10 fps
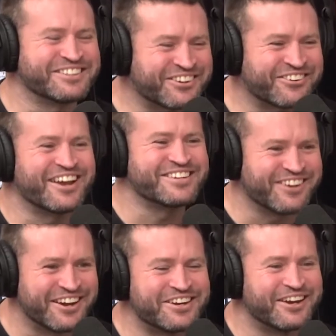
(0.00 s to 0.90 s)
a crazy
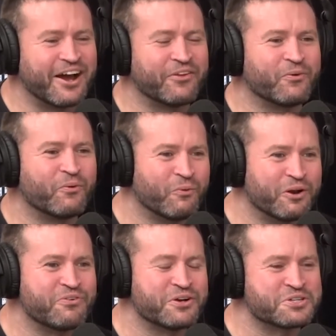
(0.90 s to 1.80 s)
idea. I thought, what
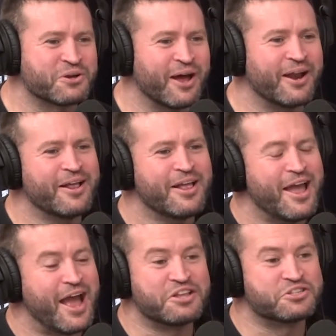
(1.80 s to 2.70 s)
if I just go out
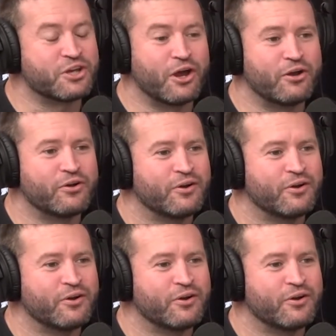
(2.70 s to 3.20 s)
and so